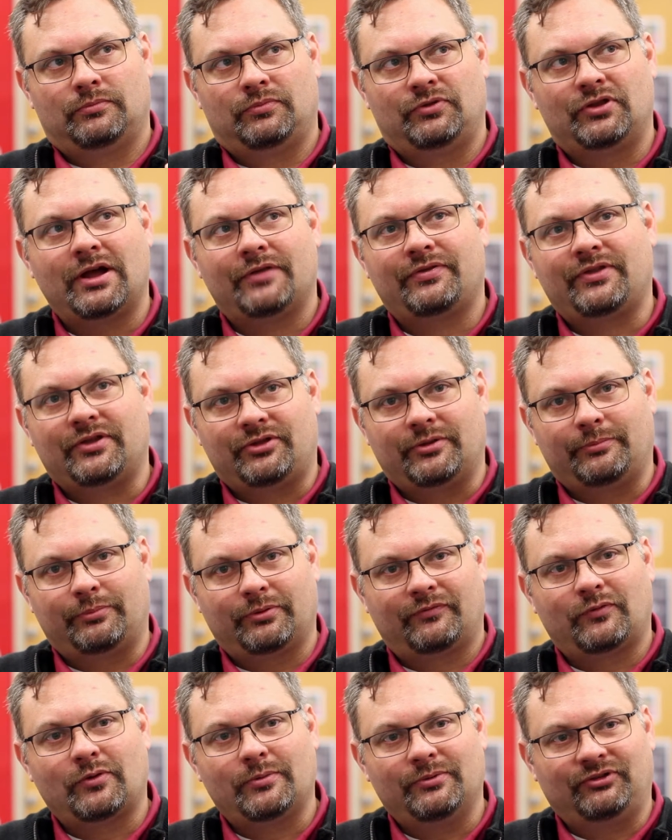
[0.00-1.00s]
Not that the
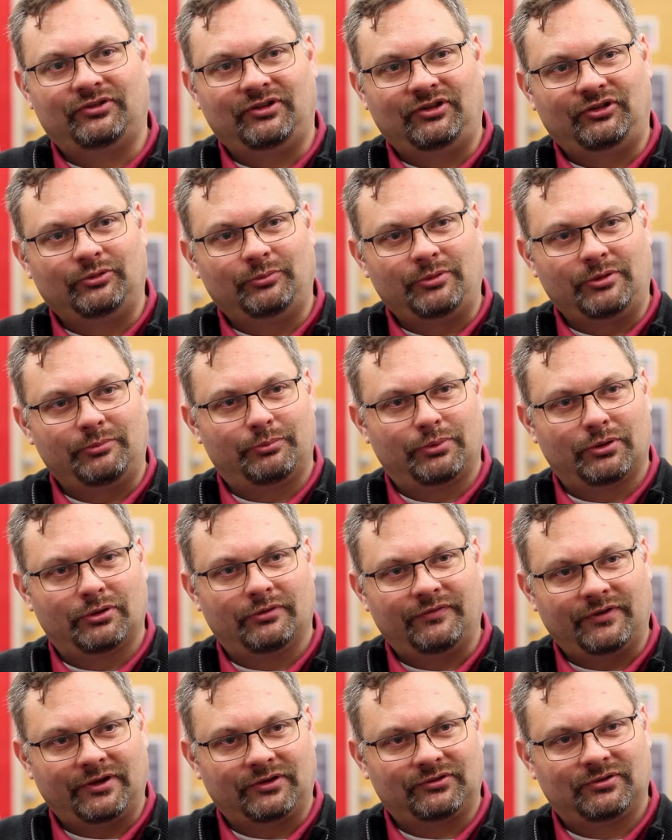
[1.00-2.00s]
performance needs to be
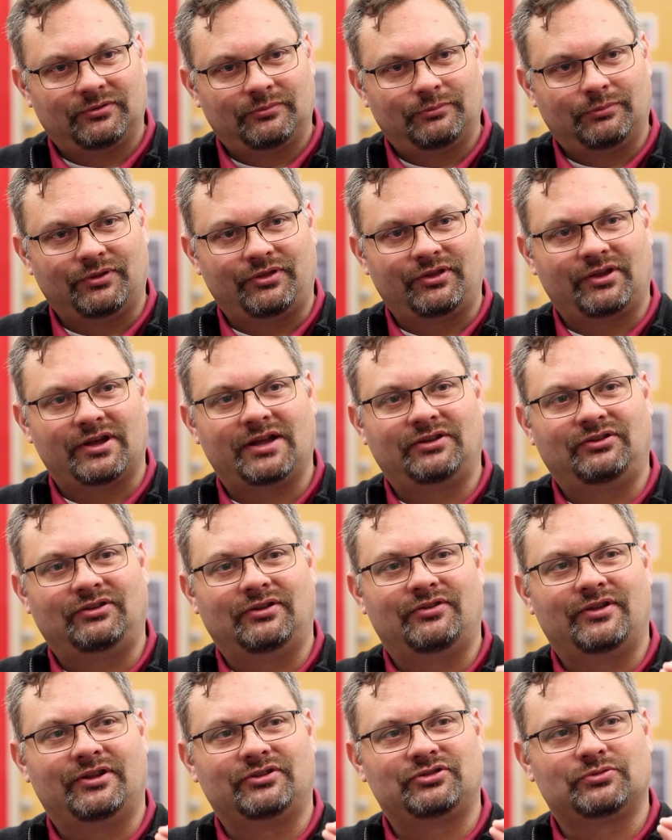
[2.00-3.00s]
perfect, but the idea
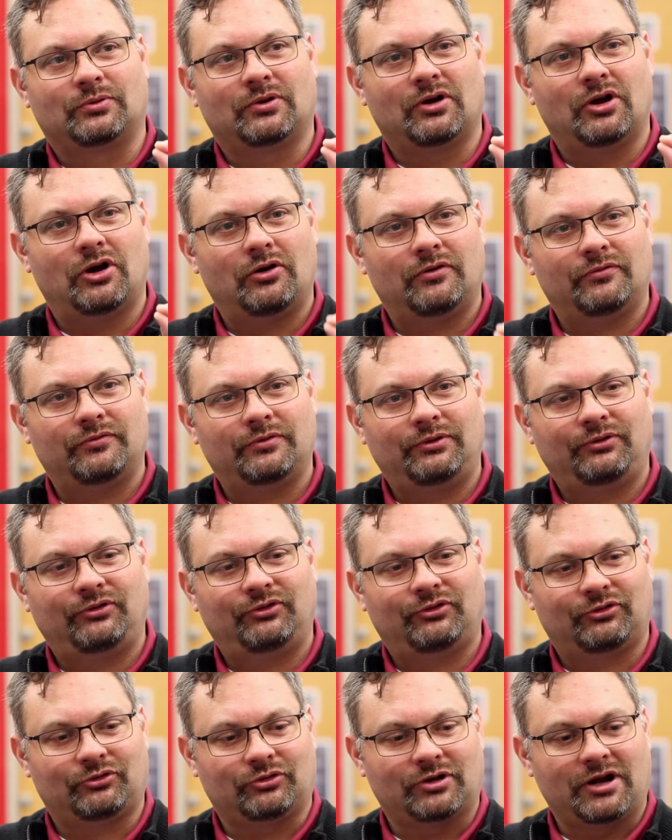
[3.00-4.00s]
that we're always
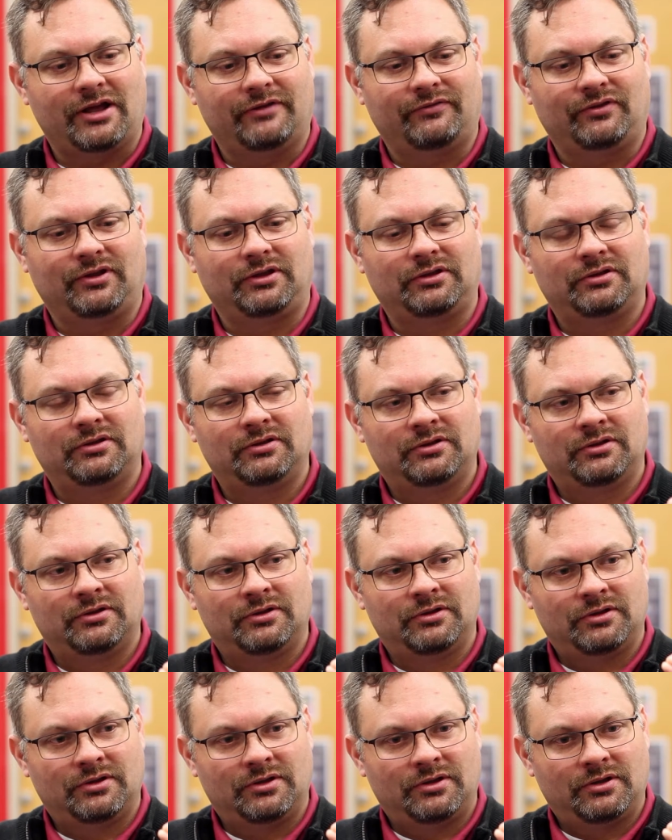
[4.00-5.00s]
striving
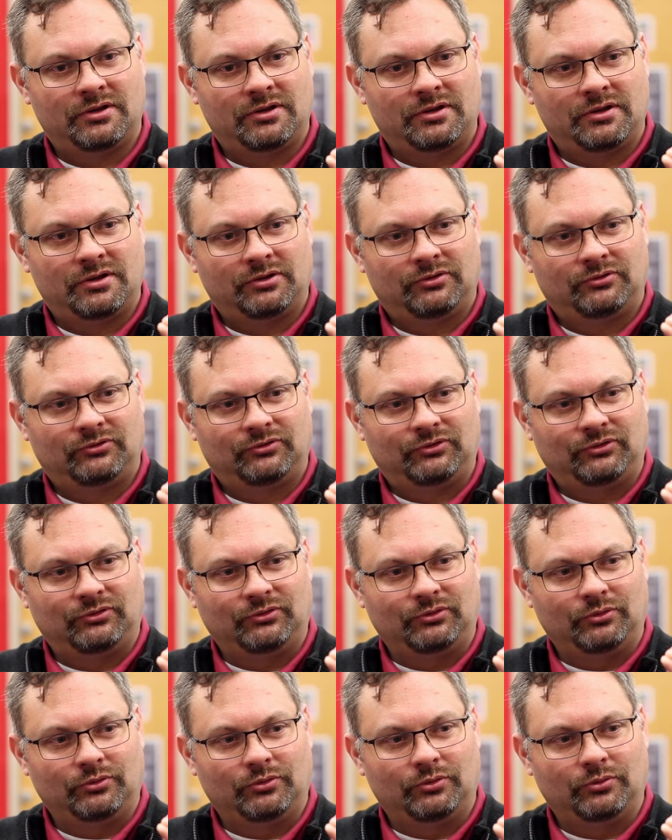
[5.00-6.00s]

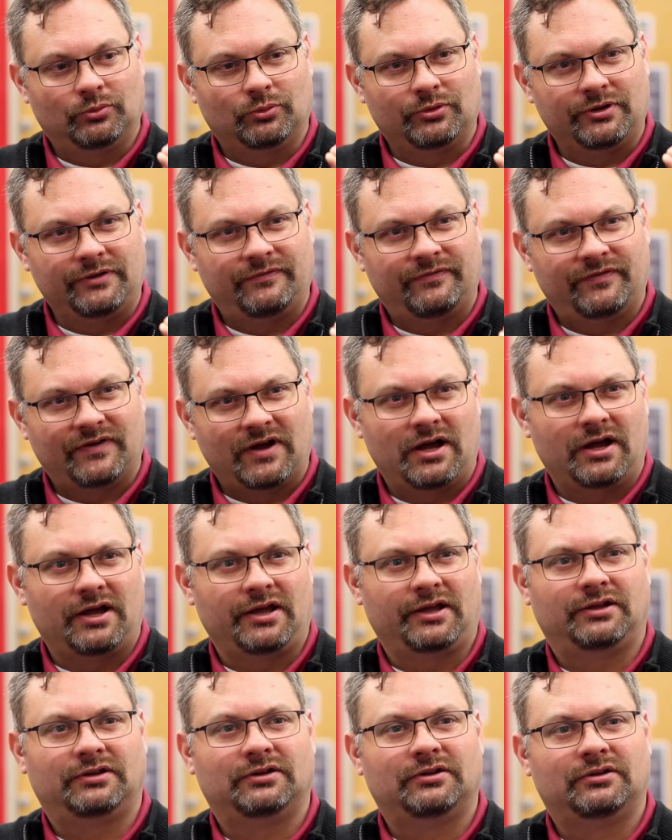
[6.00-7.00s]
to
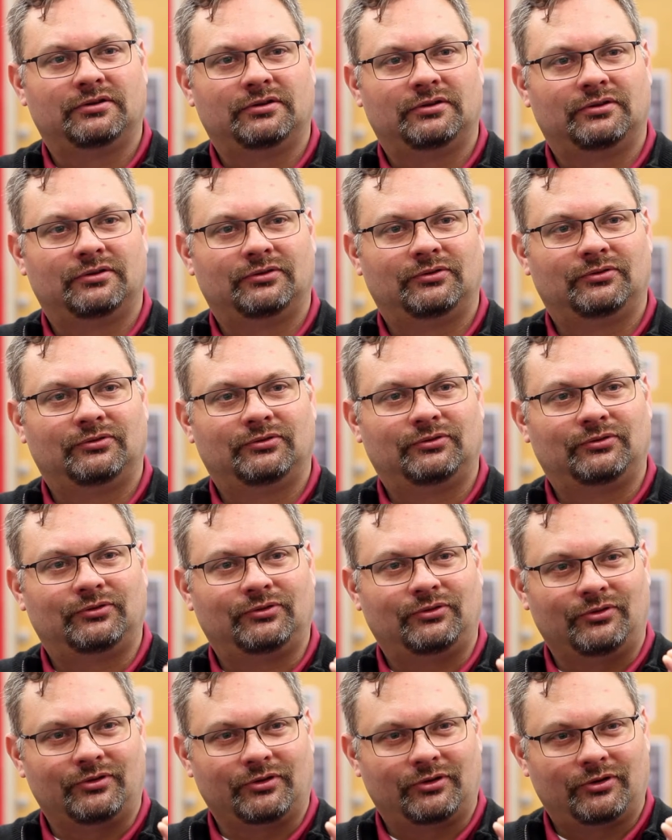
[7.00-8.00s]
refine
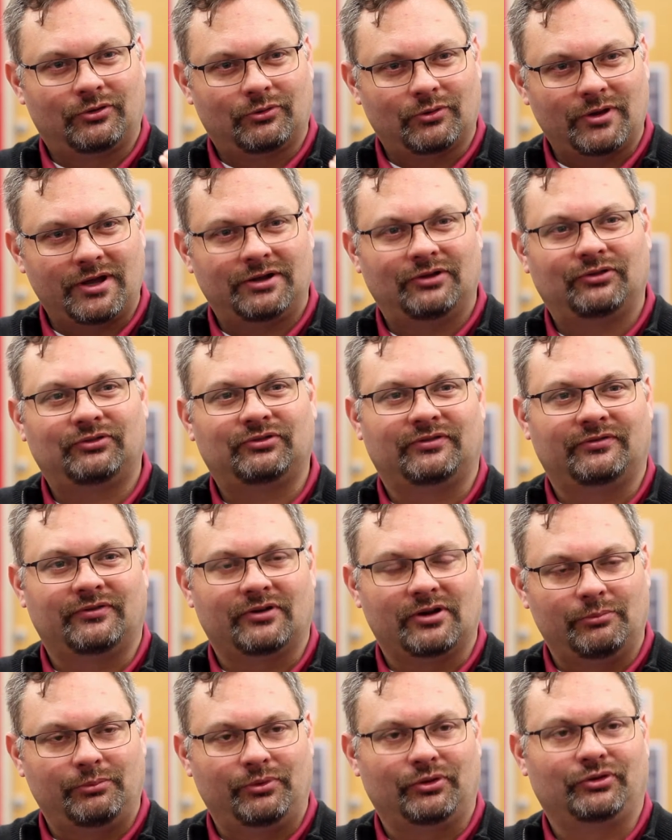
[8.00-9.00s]
to the greatest of our
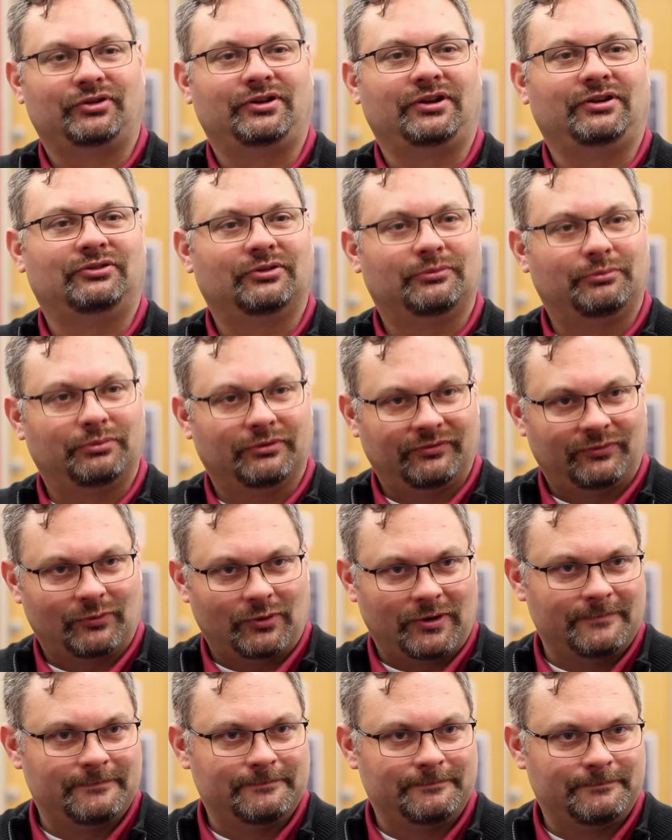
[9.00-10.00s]
ability to perform